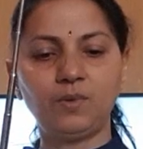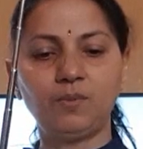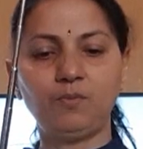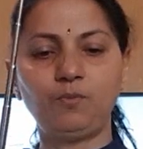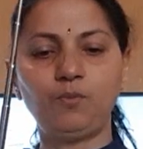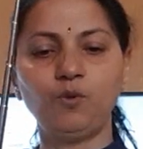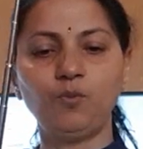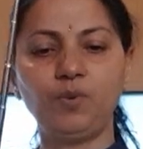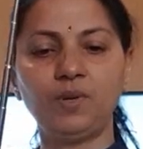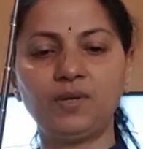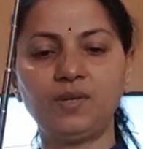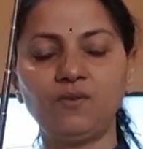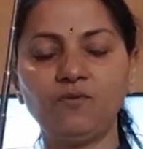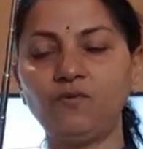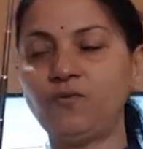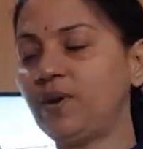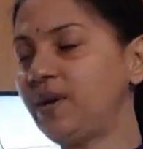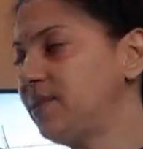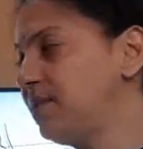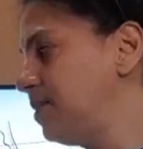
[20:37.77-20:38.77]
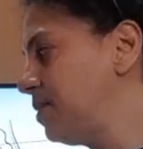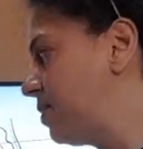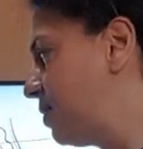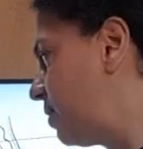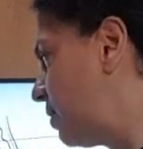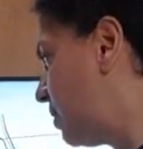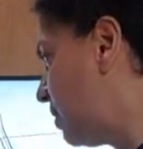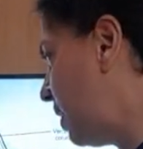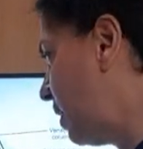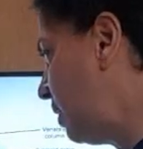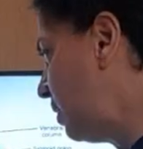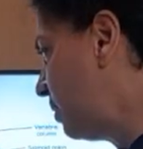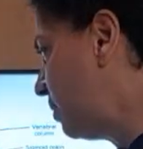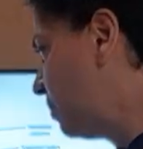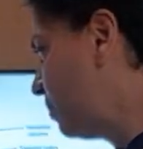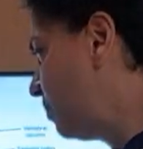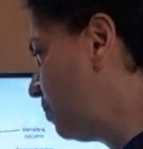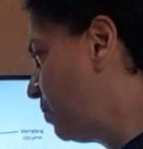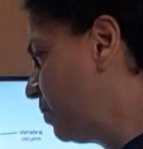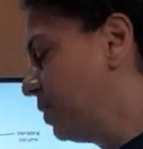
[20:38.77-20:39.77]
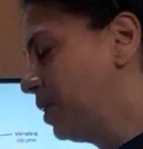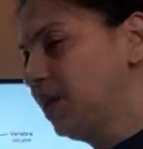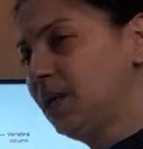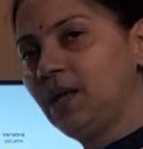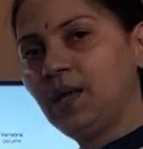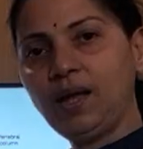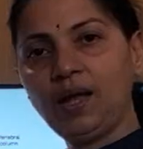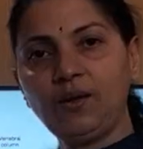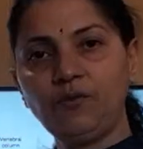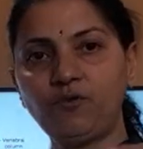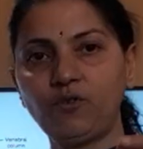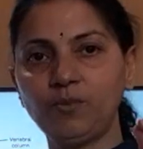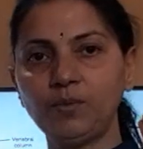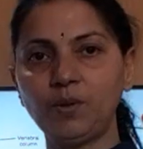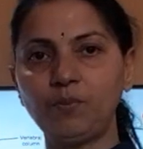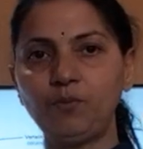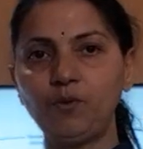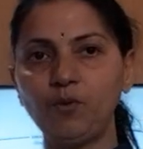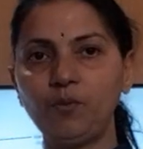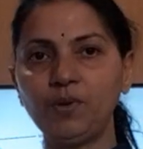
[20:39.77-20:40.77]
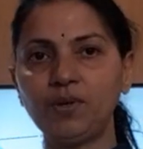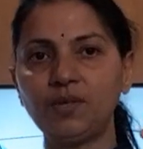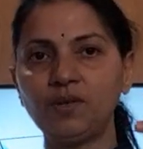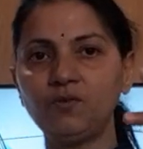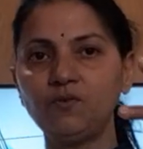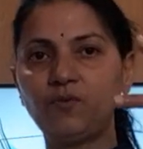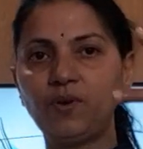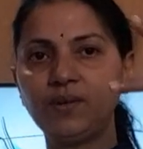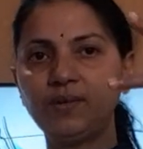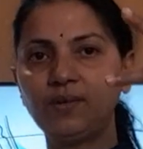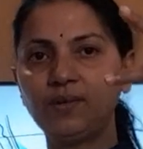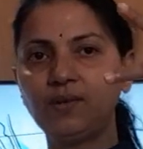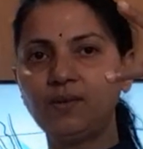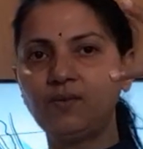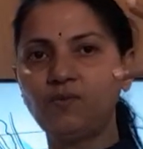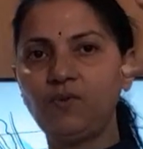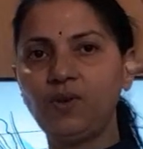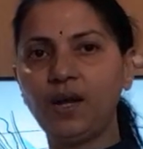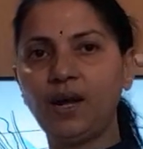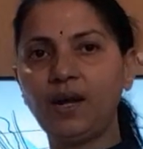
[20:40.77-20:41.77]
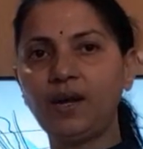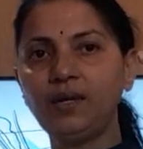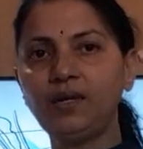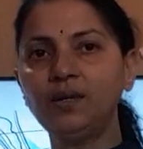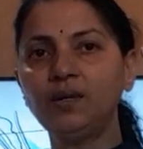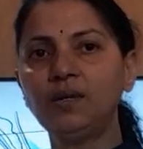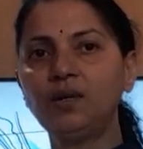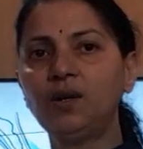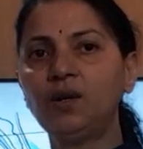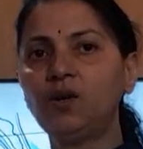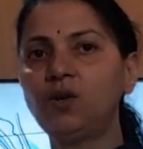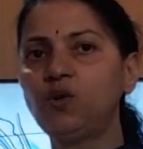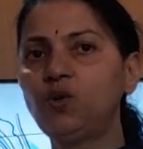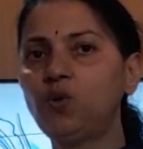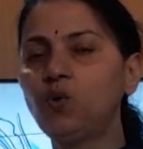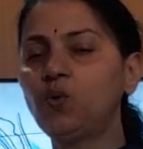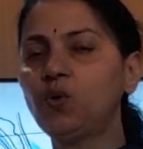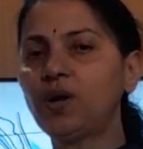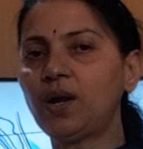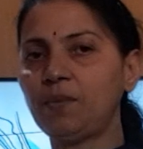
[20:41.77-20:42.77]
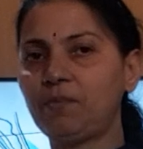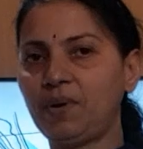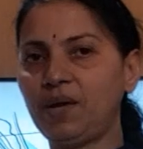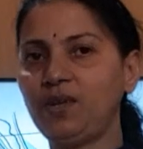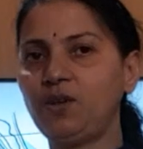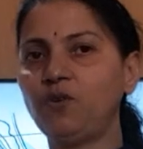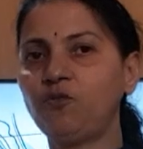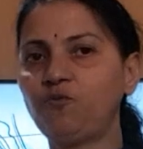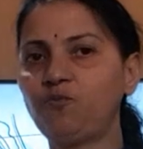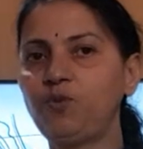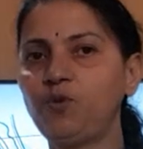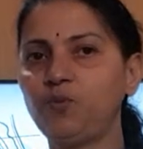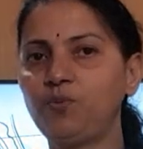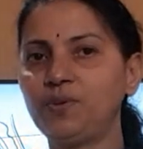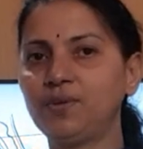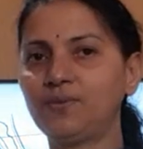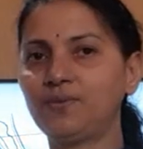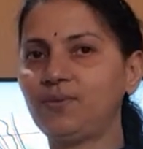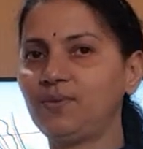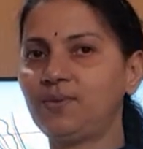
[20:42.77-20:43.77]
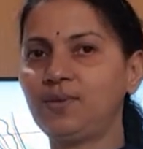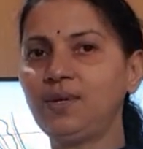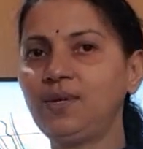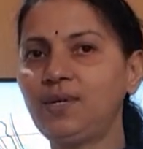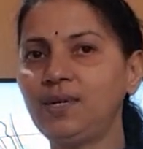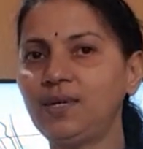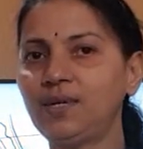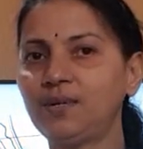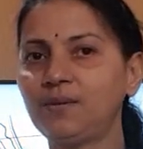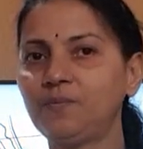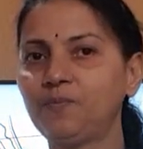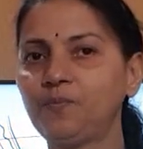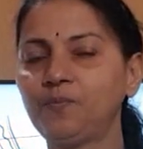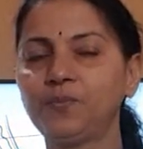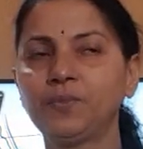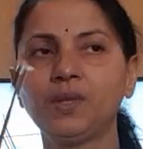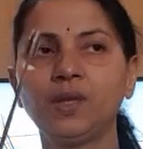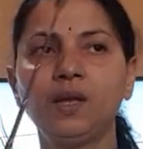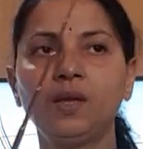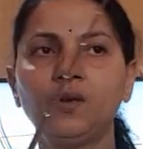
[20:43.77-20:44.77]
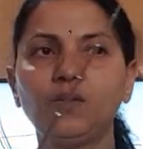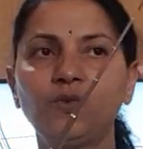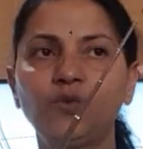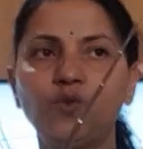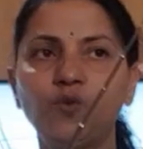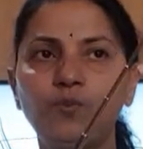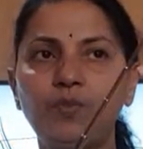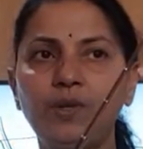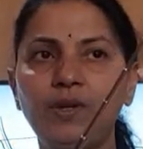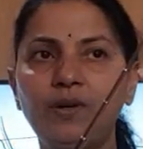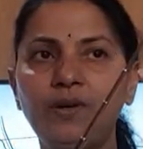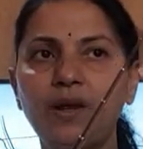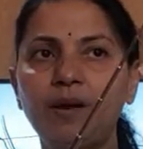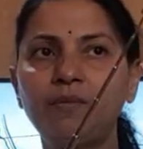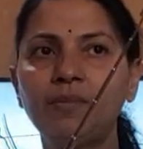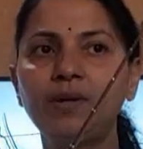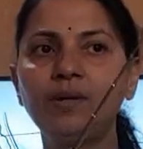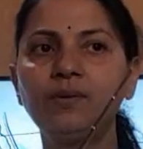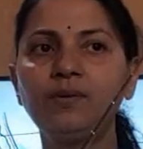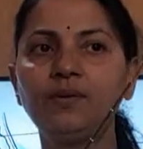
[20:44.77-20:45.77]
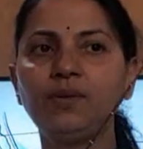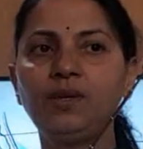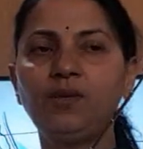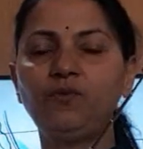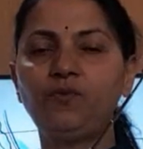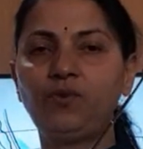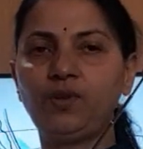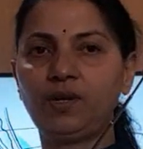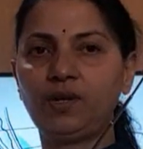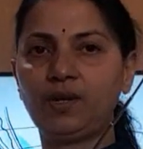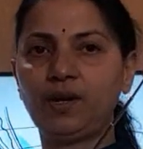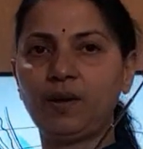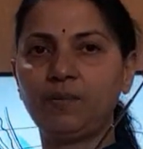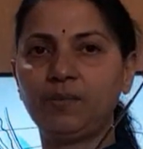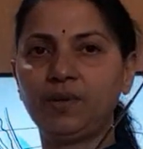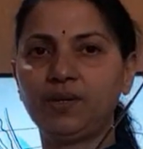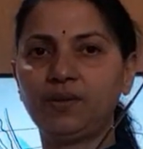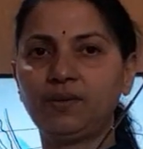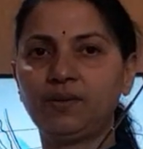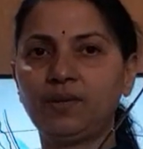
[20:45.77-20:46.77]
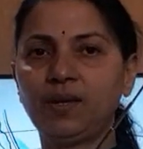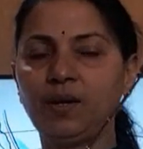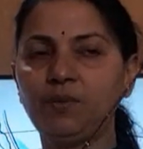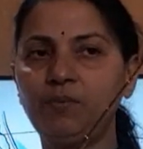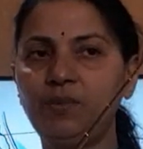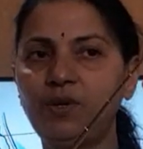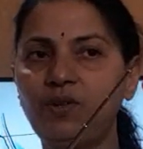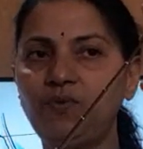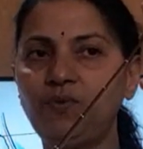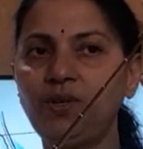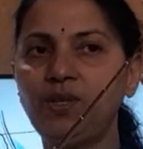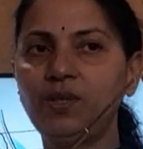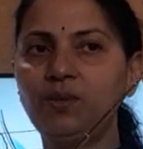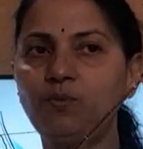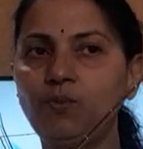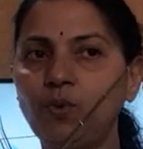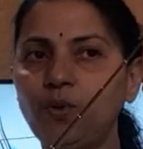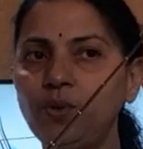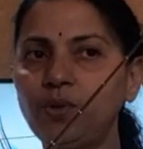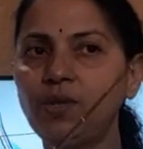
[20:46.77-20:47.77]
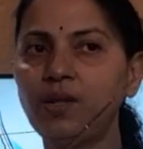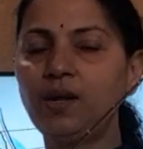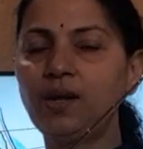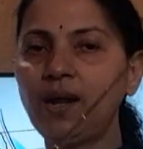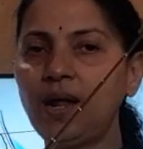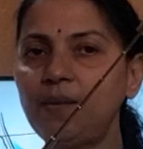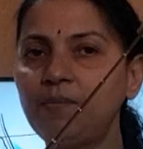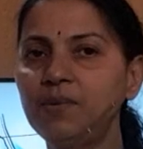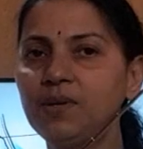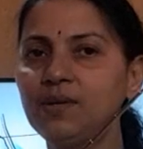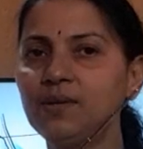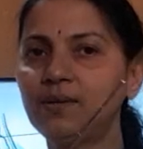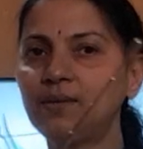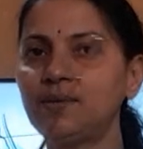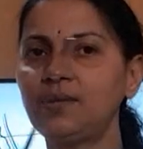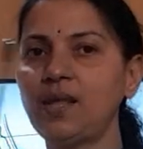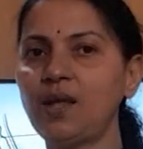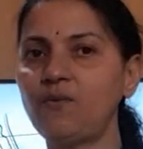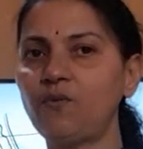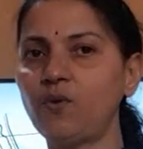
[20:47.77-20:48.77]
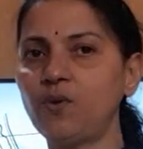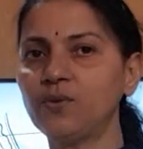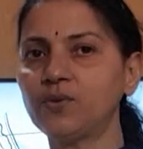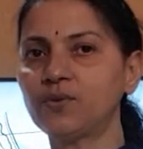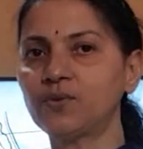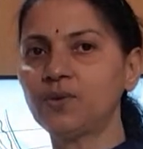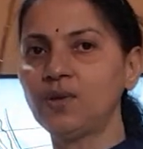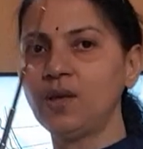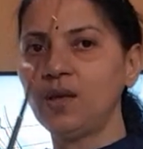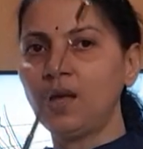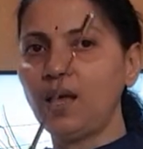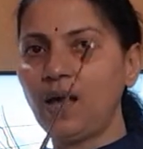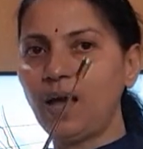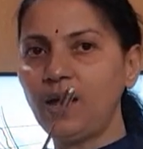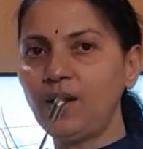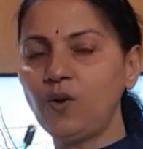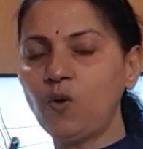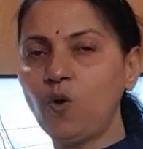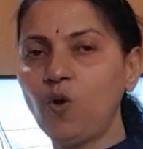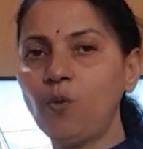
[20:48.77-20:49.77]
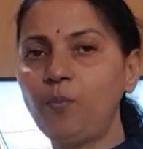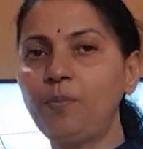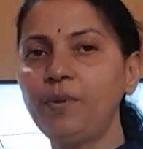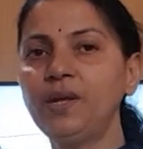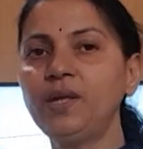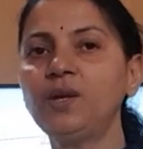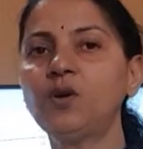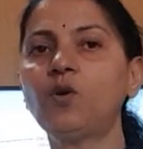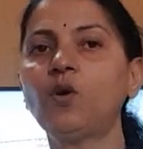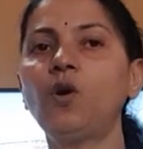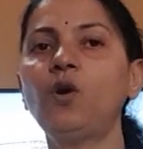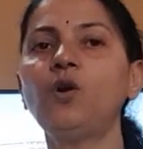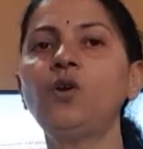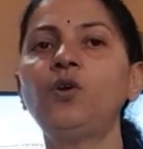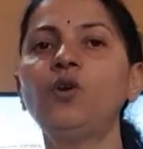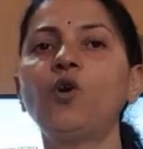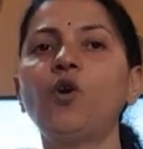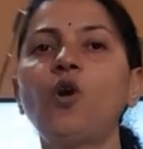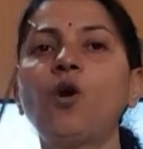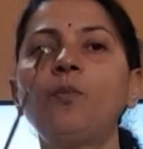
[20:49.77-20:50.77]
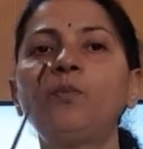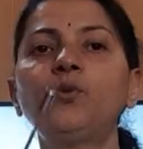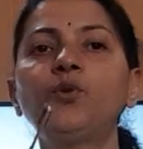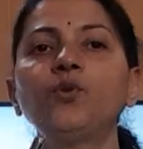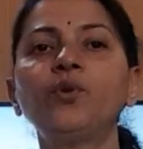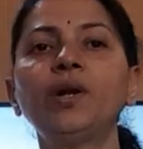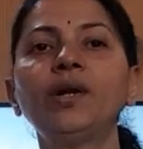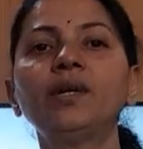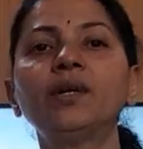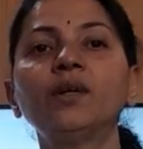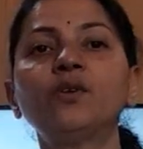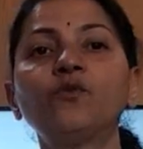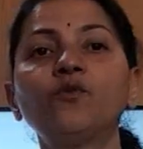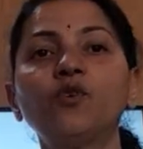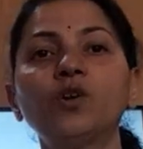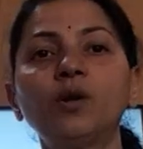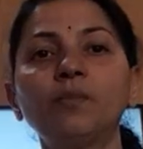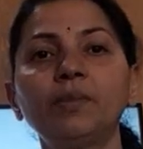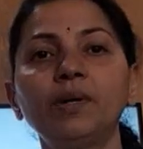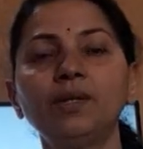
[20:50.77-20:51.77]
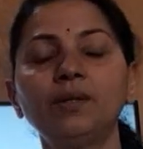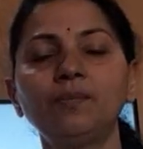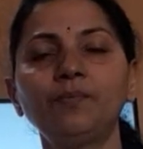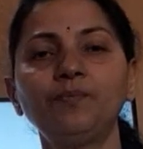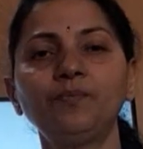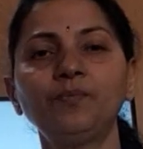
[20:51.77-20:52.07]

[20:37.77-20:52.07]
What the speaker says: pubic symphysis is there, and from the pubic symphysis we had two rami of pubis, isn't it? Superior ramus, inferior ramus, and between both the ramus there was an opening called obturator foramen,